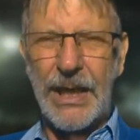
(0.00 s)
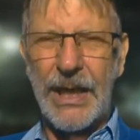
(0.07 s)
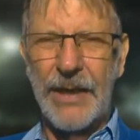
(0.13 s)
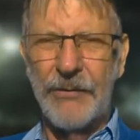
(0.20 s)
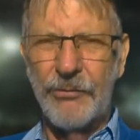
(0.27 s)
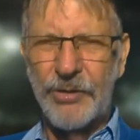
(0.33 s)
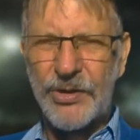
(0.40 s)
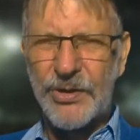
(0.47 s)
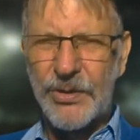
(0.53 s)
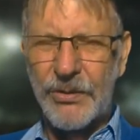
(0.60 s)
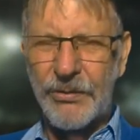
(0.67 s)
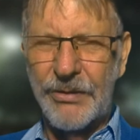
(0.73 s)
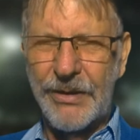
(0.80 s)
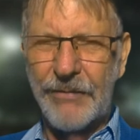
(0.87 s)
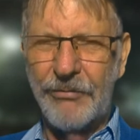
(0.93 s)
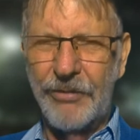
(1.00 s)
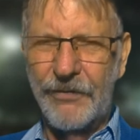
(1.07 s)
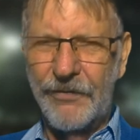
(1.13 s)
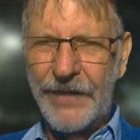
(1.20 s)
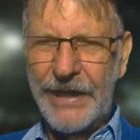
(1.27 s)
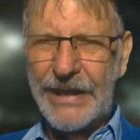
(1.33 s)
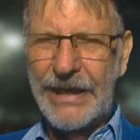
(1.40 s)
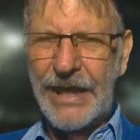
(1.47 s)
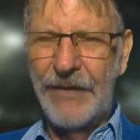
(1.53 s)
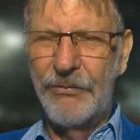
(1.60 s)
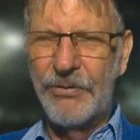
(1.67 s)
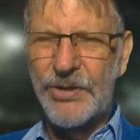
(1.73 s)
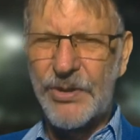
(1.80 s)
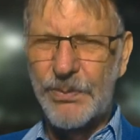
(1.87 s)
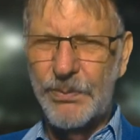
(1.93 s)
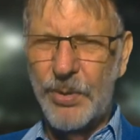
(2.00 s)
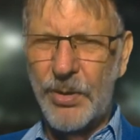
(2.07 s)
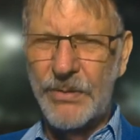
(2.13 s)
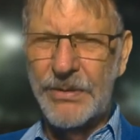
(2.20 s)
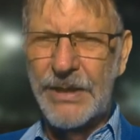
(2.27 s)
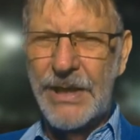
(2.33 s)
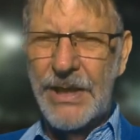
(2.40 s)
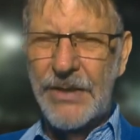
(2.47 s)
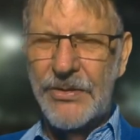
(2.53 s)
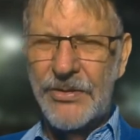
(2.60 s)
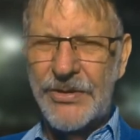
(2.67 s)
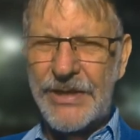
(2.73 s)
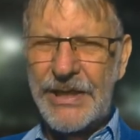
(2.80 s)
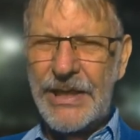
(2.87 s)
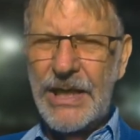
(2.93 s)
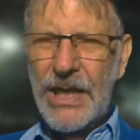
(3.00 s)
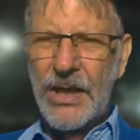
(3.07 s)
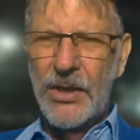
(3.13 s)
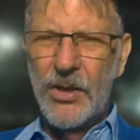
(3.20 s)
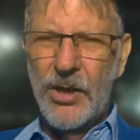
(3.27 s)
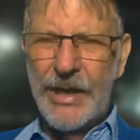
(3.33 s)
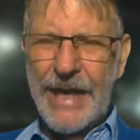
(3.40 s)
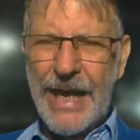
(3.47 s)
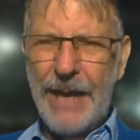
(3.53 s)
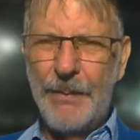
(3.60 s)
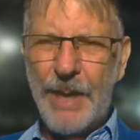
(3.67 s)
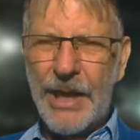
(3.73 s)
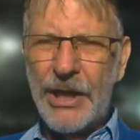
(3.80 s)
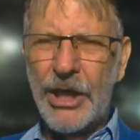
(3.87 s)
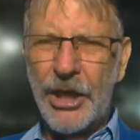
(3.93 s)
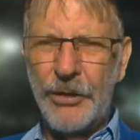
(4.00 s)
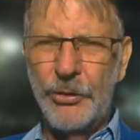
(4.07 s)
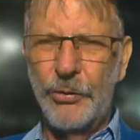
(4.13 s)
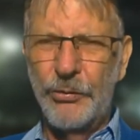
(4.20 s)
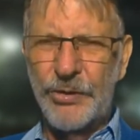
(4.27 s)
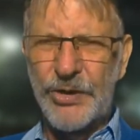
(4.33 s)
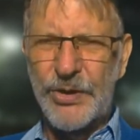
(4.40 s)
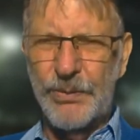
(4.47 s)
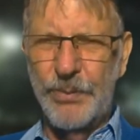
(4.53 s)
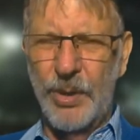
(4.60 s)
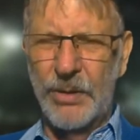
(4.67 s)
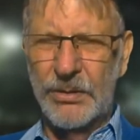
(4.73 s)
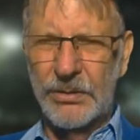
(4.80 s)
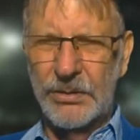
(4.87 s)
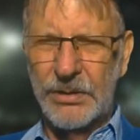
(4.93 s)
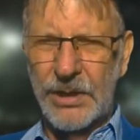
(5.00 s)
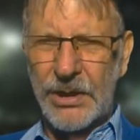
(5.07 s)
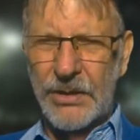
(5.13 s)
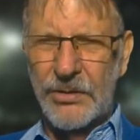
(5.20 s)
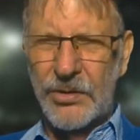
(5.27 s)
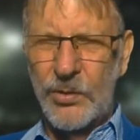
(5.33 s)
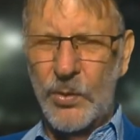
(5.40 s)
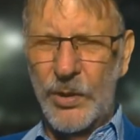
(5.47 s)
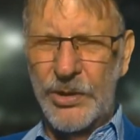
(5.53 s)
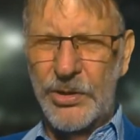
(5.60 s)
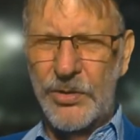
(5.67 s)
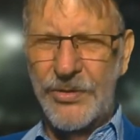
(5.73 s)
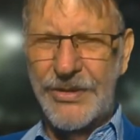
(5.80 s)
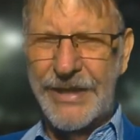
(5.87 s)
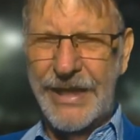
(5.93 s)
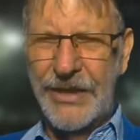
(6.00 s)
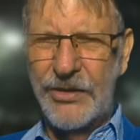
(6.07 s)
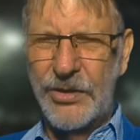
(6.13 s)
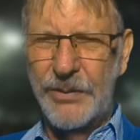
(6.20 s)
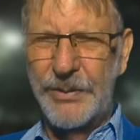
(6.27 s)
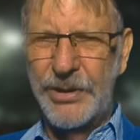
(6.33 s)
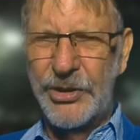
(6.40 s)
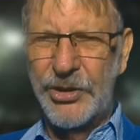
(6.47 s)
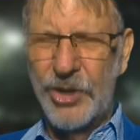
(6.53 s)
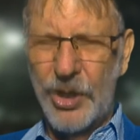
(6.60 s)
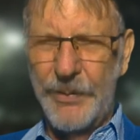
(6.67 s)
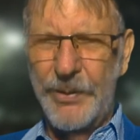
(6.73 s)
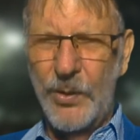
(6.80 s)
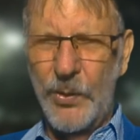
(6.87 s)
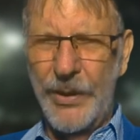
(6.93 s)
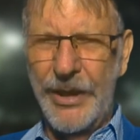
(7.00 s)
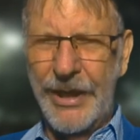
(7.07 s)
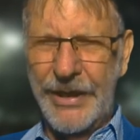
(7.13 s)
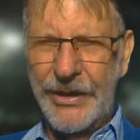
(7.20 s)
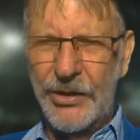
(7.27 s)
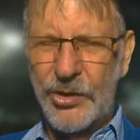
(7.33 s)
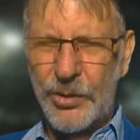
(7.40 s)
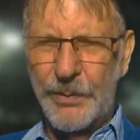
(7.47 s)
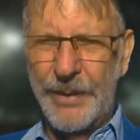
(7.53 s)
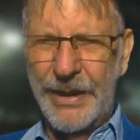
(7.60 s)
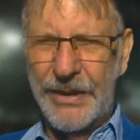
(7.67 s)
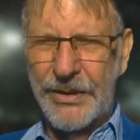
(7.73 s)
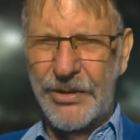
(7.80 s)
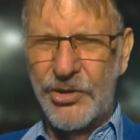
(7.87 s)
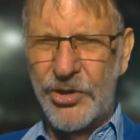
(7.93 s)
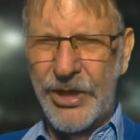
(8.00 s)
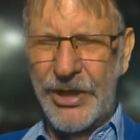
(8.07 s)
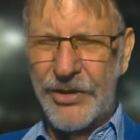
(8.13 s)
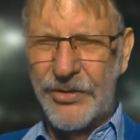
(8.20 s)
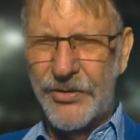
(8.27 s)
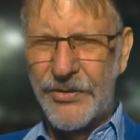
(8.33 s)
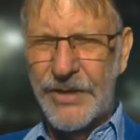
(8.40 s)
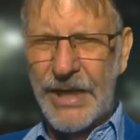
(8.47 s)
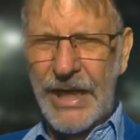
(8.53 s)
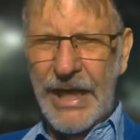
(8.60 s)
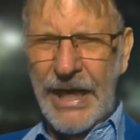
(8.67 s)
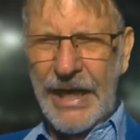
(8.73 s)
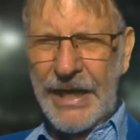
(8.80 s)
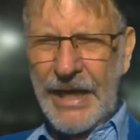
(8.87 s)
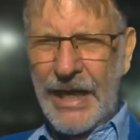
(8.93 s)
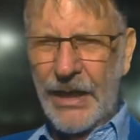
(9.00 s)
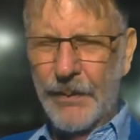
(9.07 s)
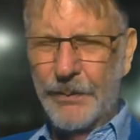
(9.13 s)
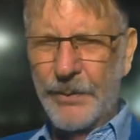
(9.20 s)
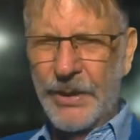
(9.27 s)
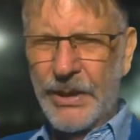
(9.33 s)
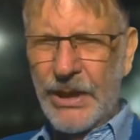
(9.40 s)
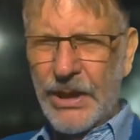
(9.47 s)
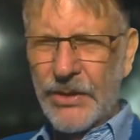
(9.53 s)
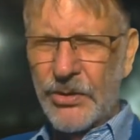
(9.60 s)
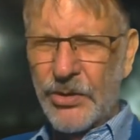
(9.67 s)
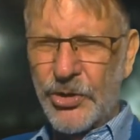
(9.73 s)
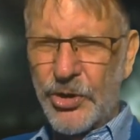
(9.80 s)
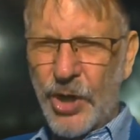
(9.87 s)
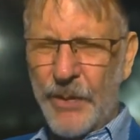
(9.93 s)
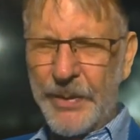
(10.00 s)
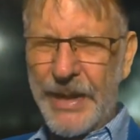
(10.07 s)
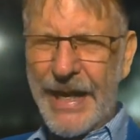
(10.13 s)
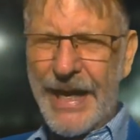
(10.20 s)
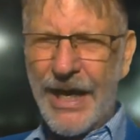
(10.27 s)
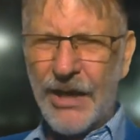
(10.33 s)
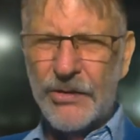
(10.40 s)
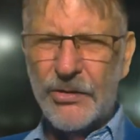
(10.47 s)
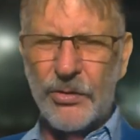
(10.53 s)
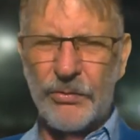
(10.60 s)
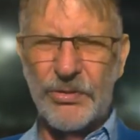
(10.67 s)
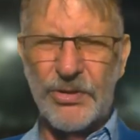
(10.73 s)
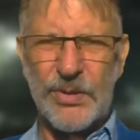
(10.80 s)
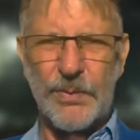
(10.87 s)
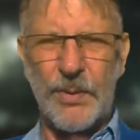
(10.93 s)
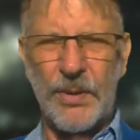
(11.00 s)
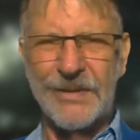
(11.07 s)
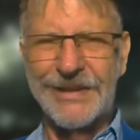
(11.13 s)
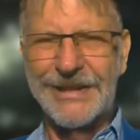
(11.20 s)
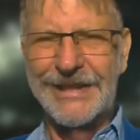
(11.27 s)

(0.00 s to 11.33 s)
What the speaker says: and reflect and respond to see, God, how am I going to respond to what you're saying to me? Show me where I need to make the changes and help me to show me how to respond